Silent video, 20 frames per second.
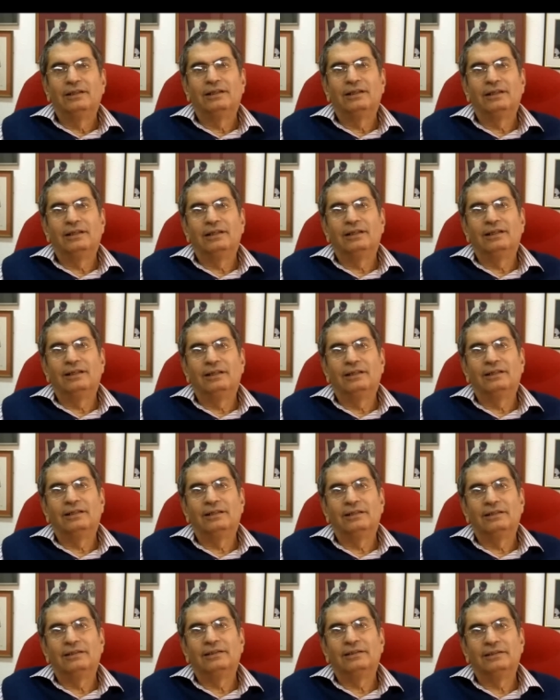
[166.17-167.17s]

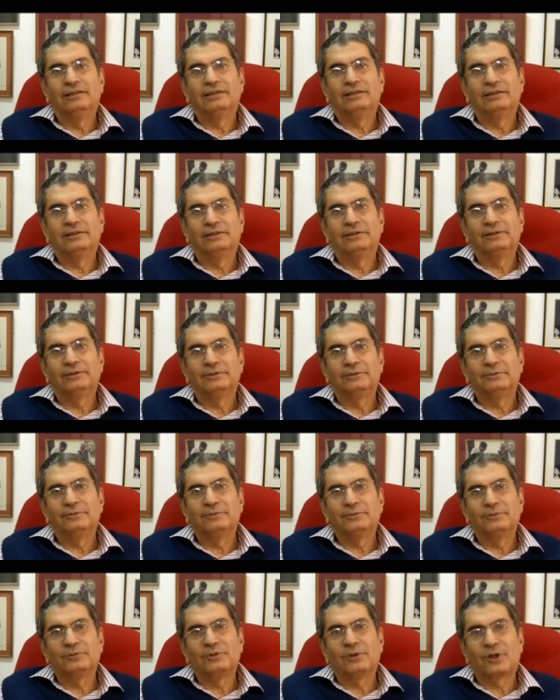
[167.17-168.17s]
uh,
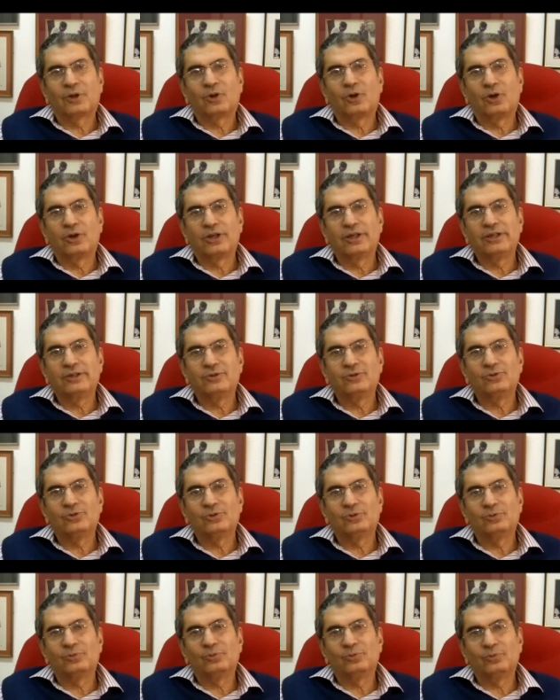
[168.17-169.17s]
according
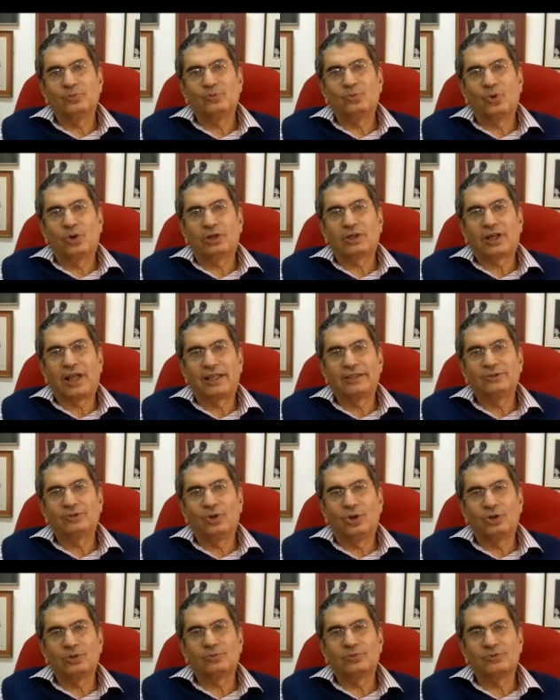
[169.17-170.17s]
to the, what I
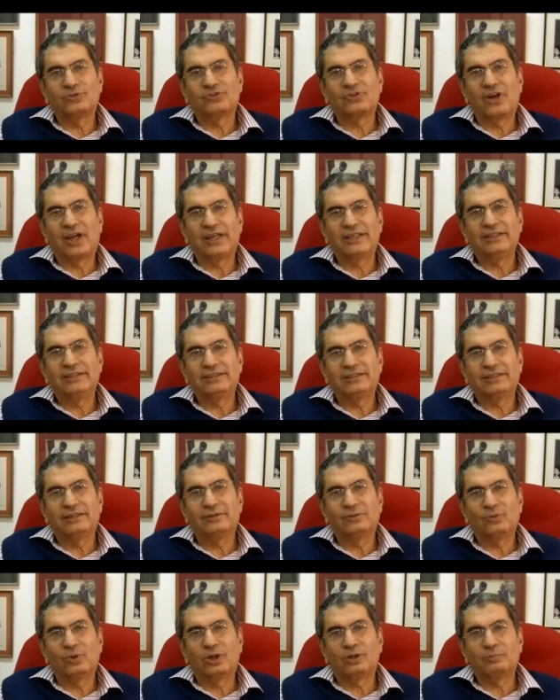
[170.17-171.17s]
thought was right
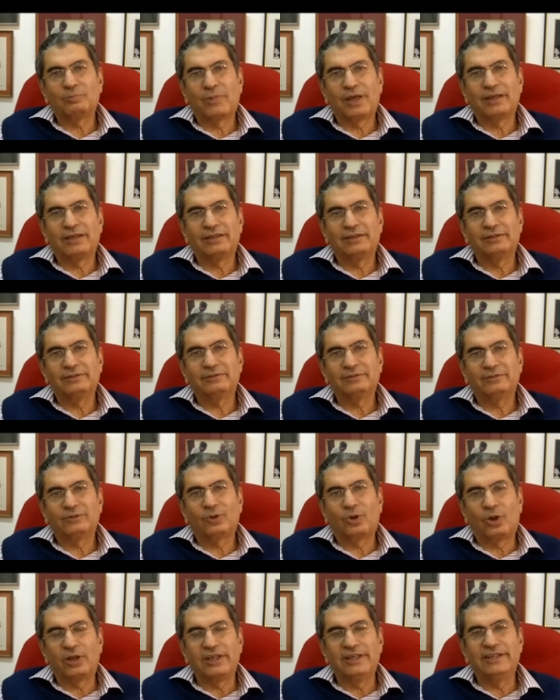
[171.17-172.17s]
and what my
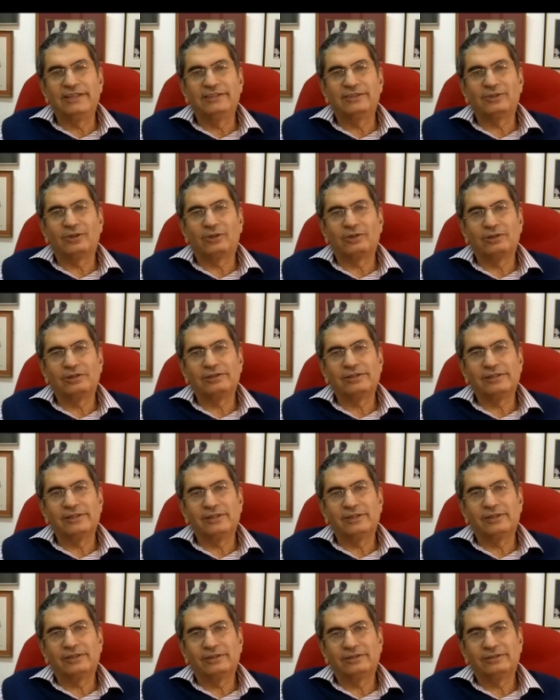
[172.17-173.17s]
colleagues on the
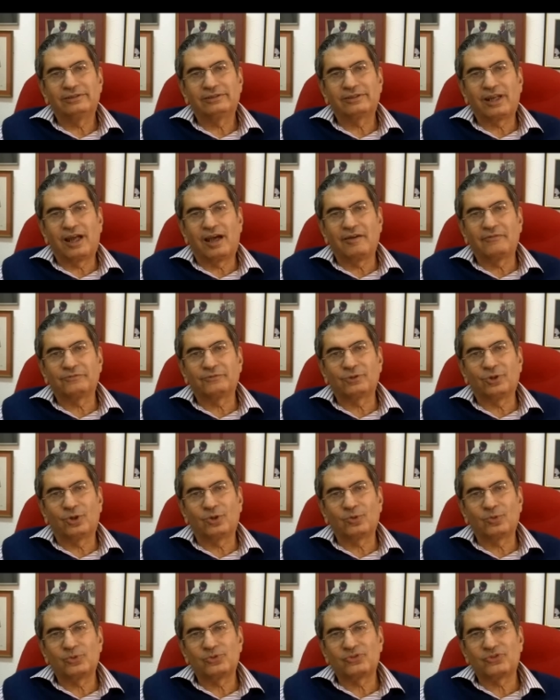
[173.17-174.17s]
staff
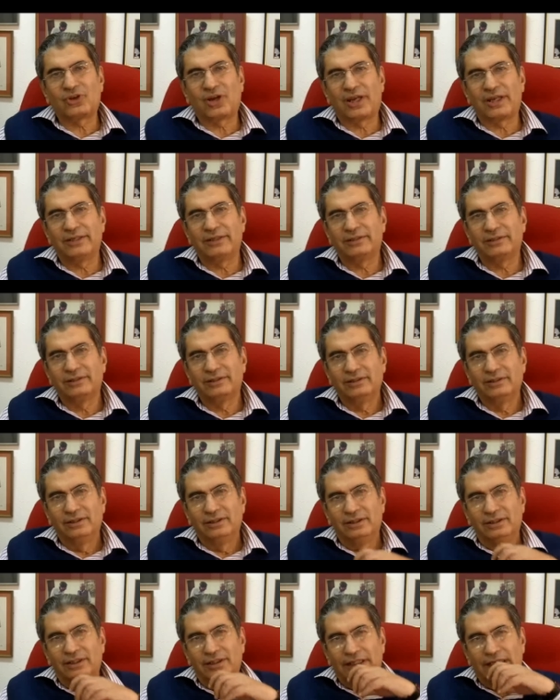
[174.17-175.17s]
thought was right.
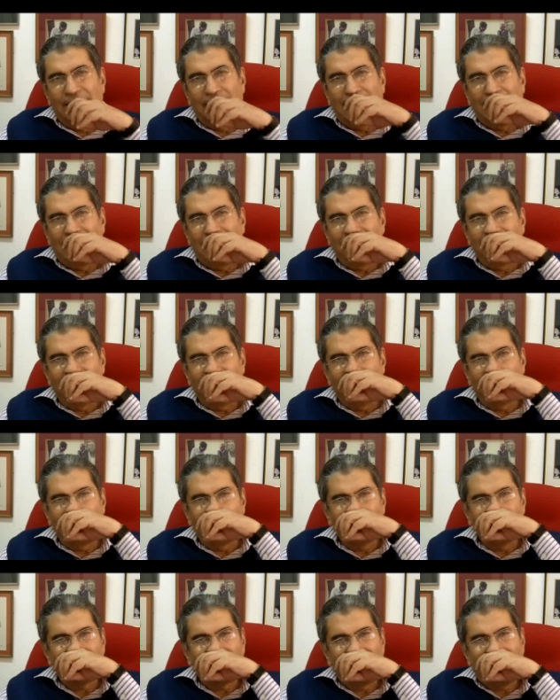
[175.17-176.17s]
And there
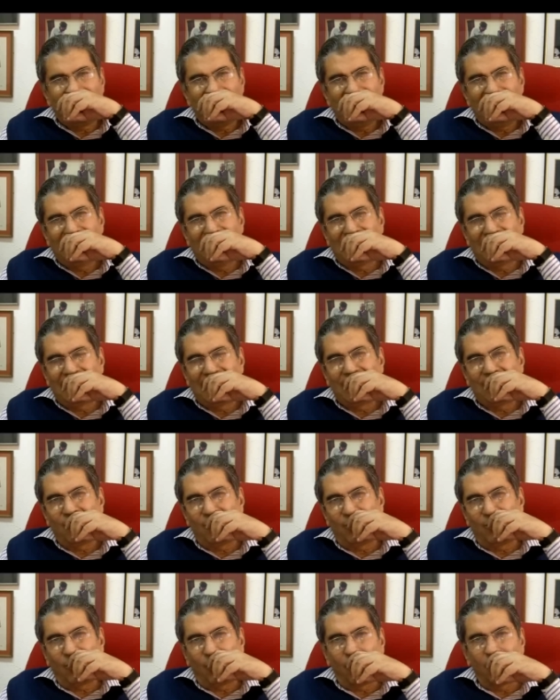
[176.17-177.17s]
was very little
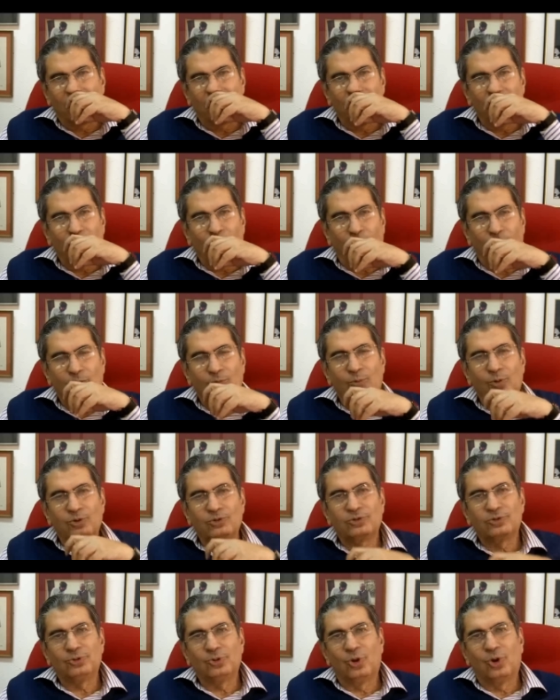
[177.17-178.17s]
or al-
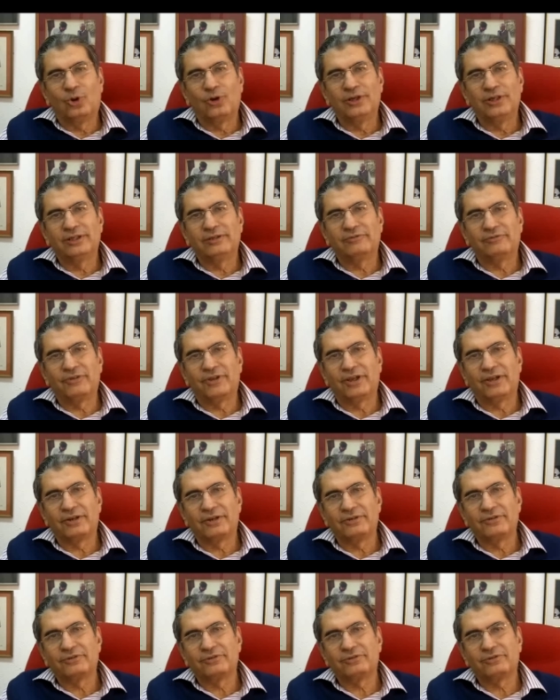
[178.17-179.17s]
almost no
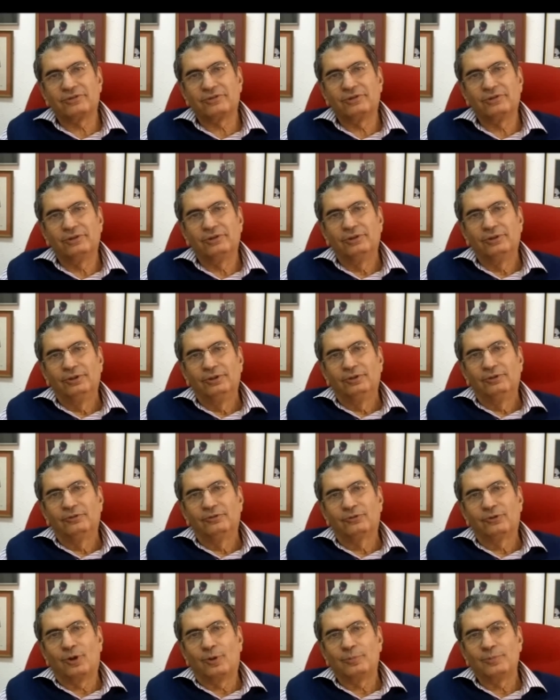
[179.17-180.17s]
interference
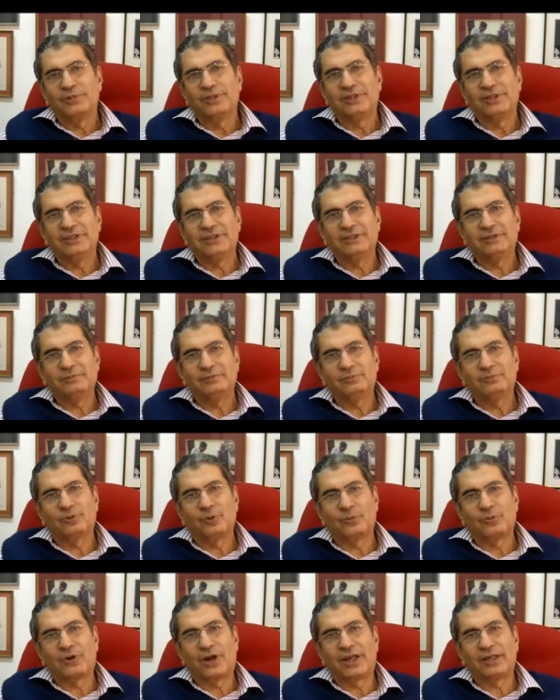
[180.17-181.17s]
from the
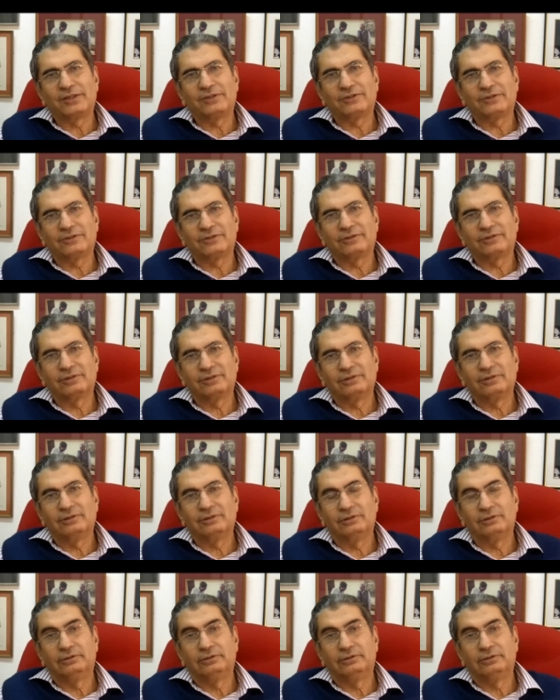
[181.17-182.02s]
proprietors.